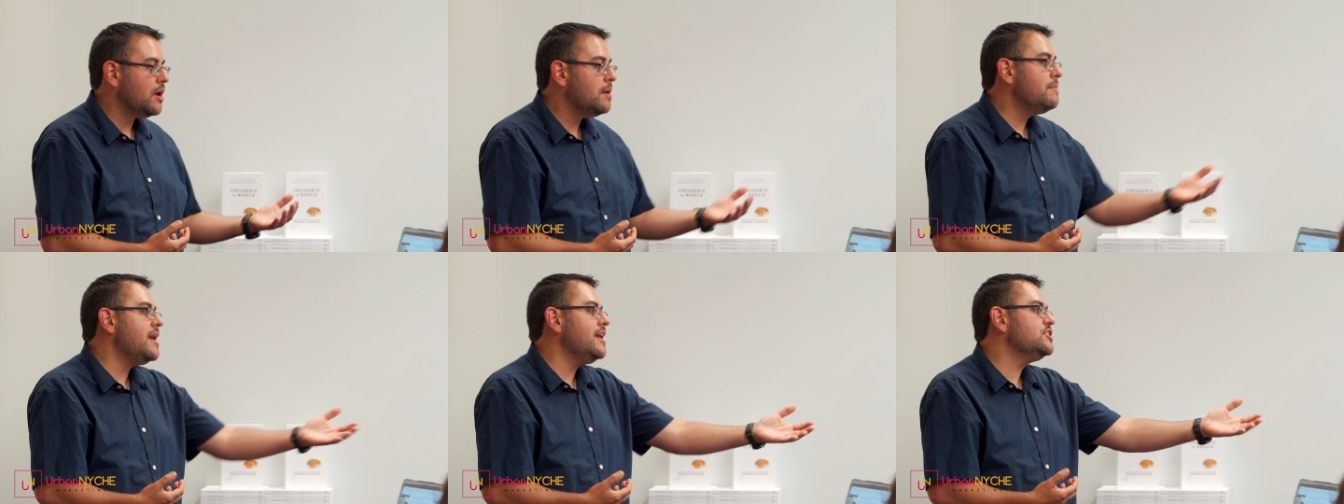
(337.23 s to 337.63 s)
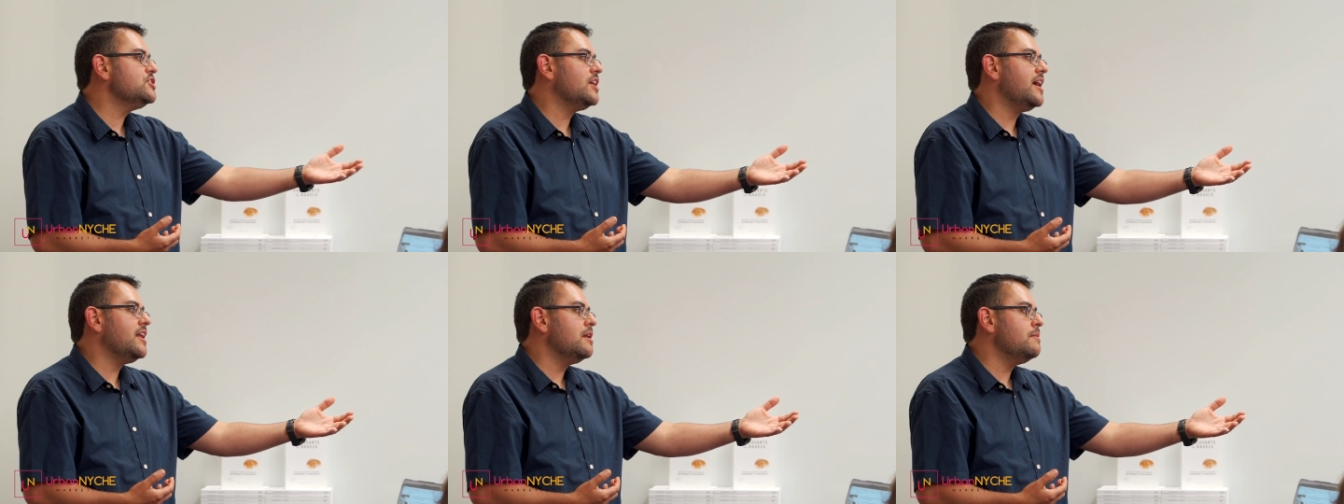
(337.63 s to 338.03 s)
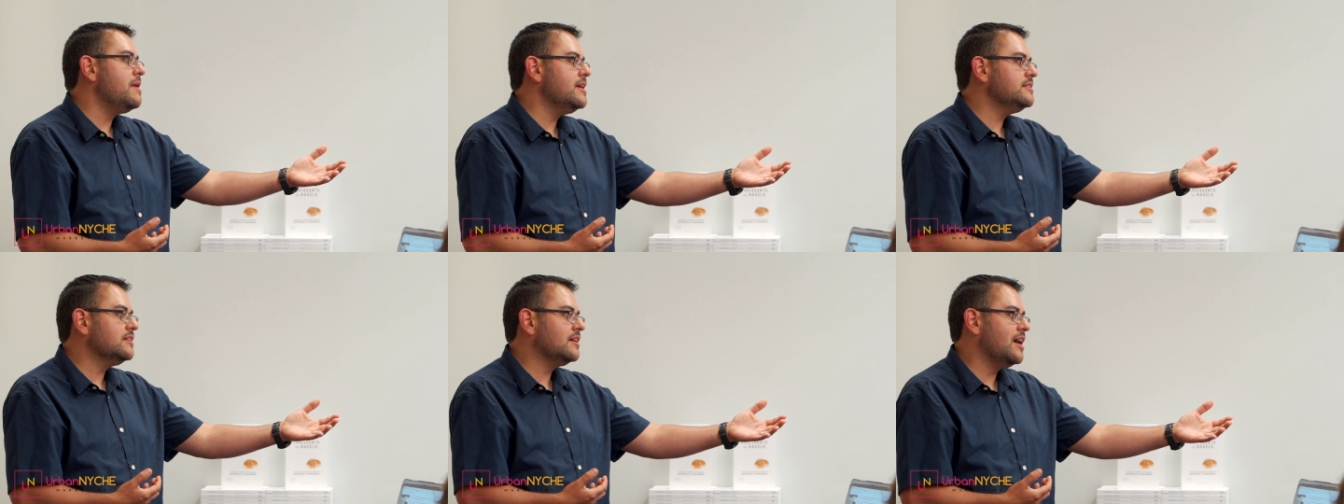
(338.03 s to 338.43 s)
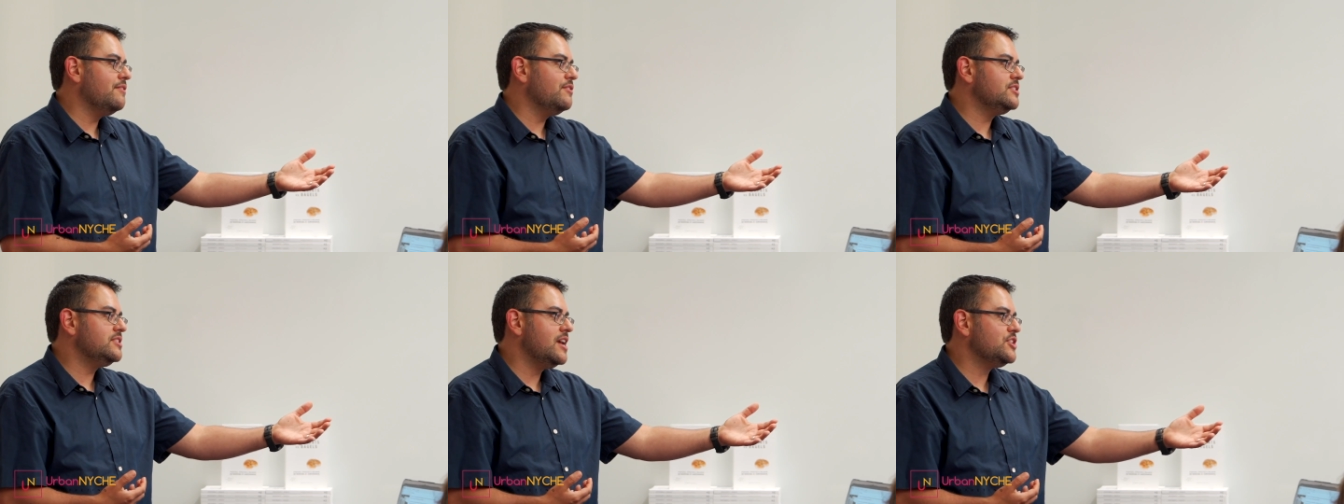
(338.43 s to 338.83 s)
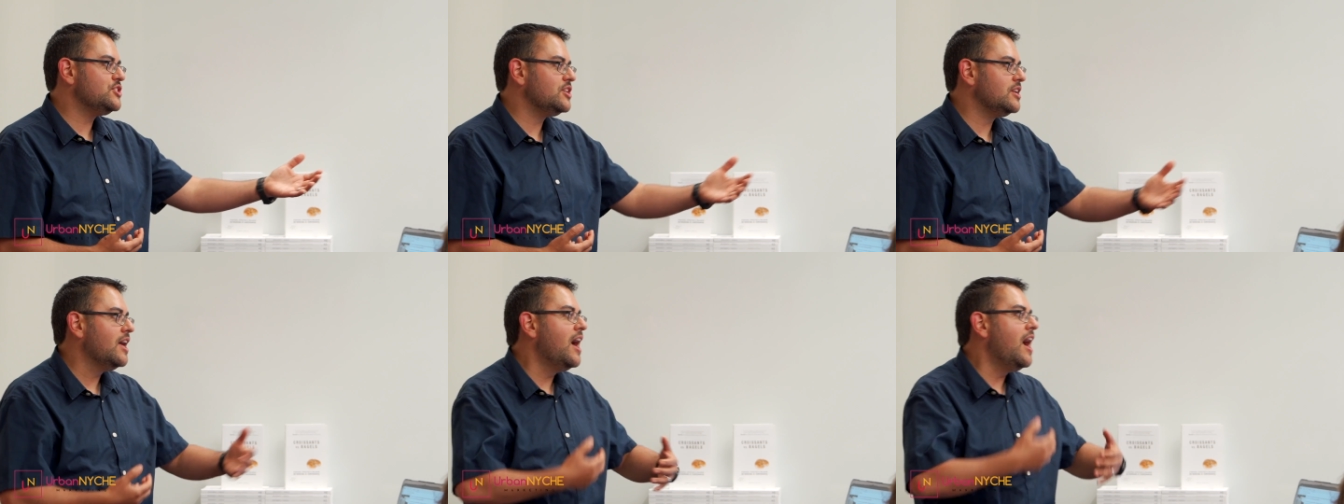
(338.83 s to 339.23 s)
great, and I had an amazing
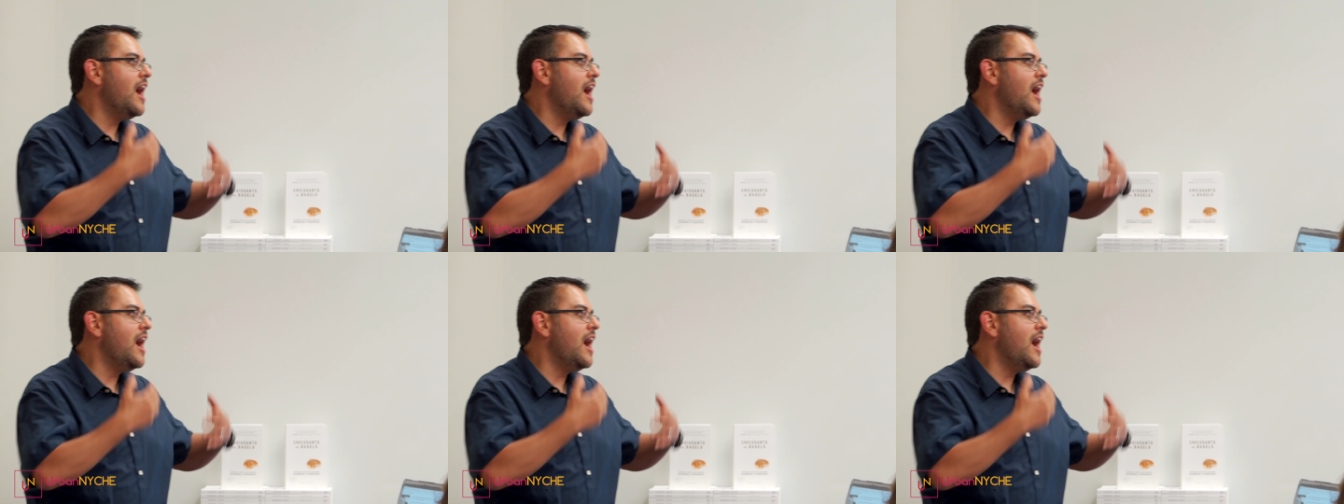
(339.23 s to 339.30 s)
conversation.